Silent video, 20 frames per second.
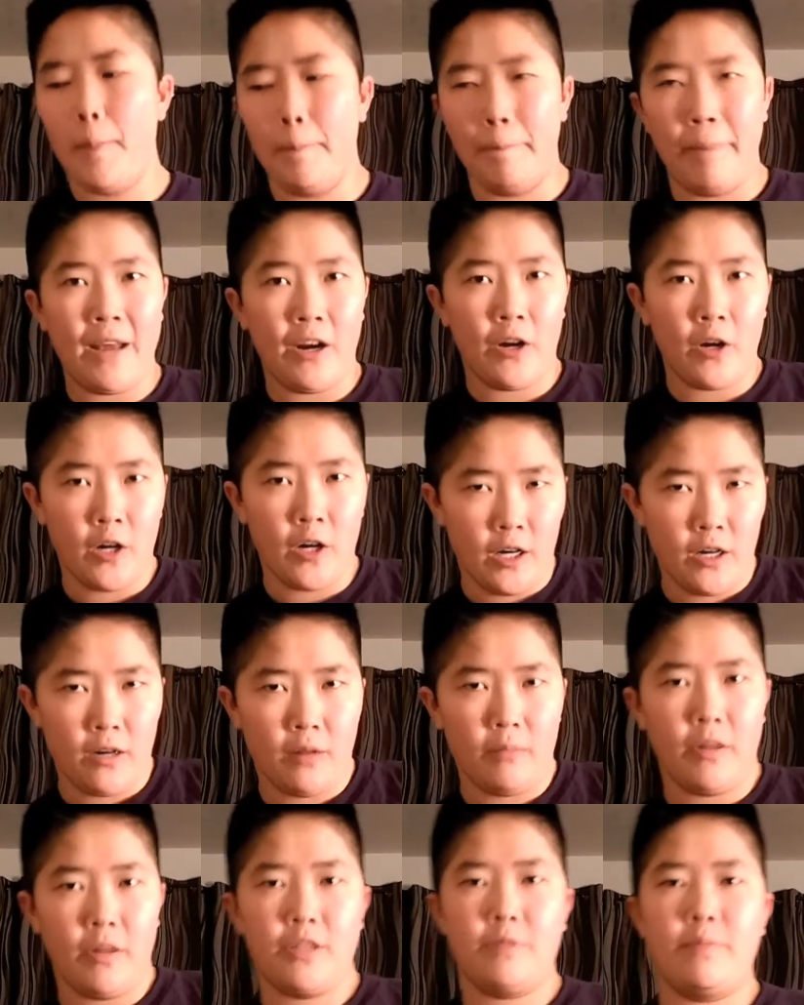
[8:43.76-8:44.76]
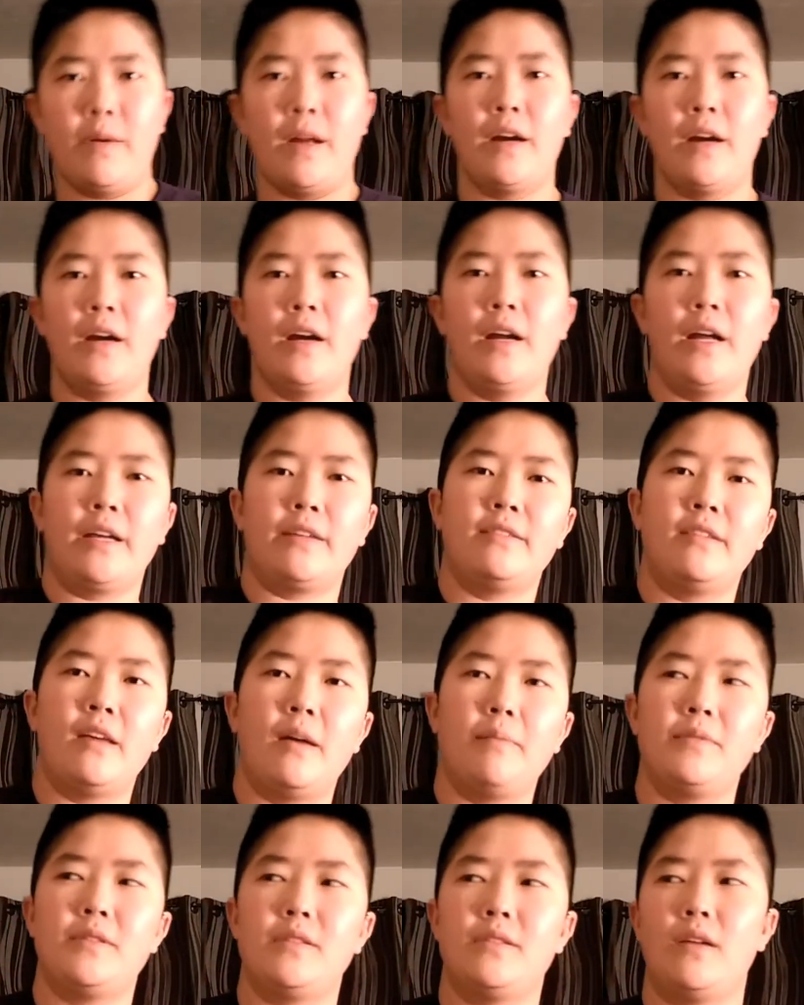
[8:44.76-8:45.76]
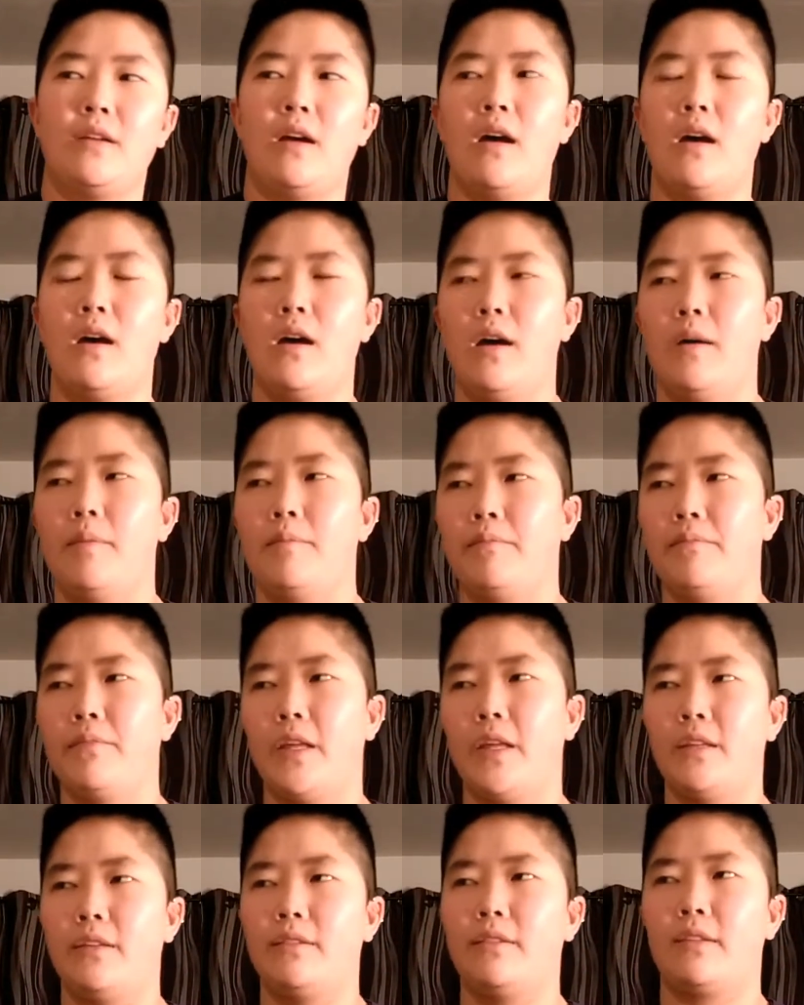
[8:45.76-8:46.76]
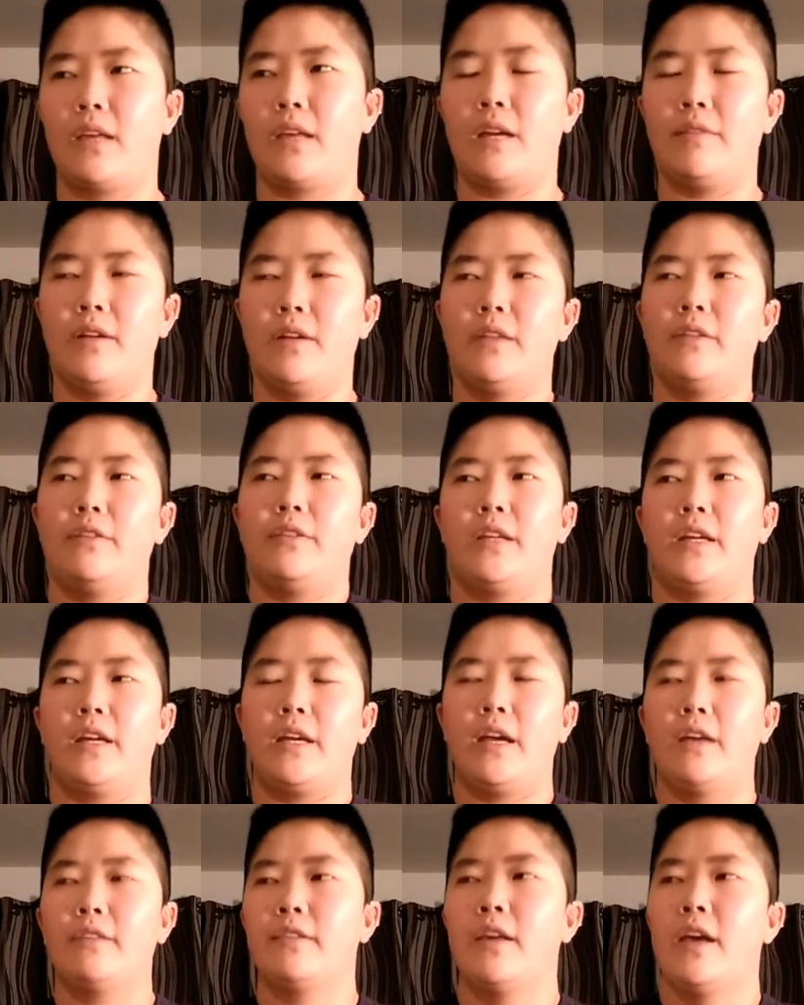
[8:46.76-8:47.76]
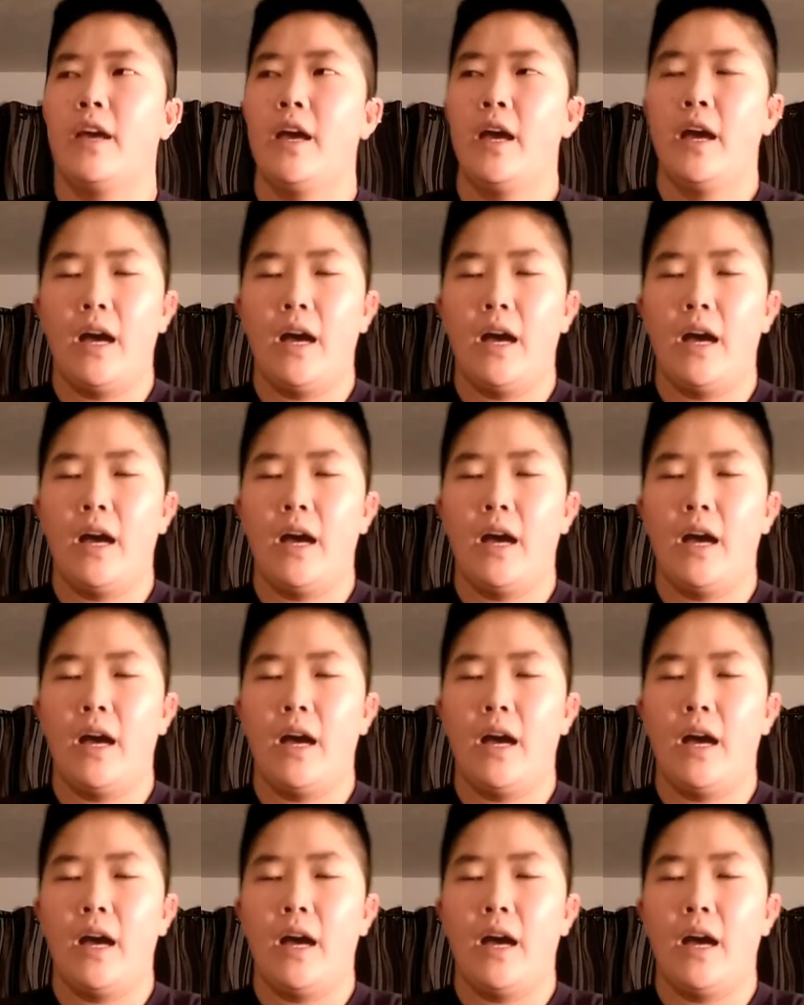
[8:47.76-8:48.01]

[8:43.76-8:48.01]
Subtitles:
better, much better, except, and this is kind of another thing, I guess,